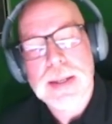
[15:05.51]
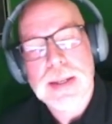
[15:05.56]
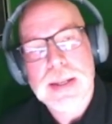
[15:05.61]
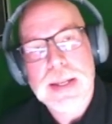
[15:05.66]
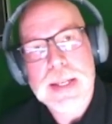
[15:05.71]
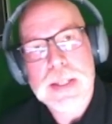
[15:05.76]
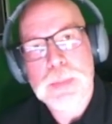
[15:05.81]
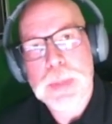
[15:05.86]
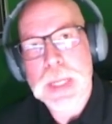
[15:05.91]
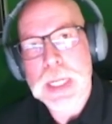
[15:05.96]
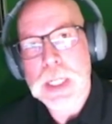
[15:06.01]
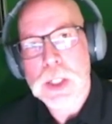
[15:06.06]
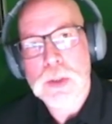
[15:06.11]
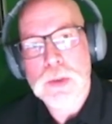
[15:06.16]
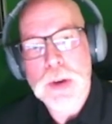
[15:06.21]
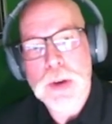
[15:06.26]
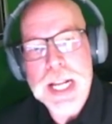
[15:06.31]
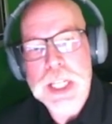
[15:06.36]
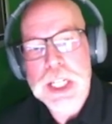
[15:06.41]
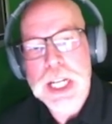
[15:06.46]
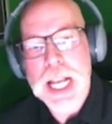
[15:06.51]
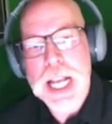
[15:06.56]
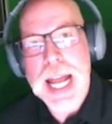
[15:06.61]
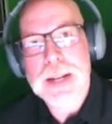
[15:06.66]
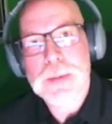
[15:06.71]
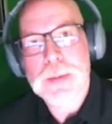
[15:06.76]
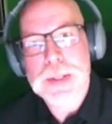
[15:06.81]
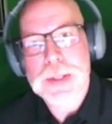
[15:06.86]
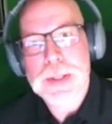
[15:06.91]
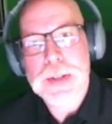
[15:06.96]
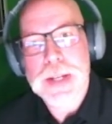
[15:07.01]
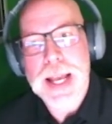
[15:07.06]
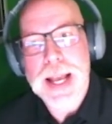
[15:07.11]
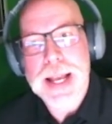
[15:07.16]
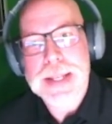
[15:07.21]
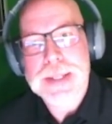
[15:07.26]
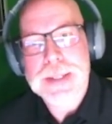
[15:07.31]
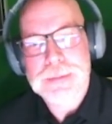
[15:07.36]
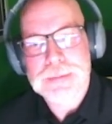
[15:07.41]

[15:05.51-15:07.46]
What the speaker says: It's been great chatting with you guys.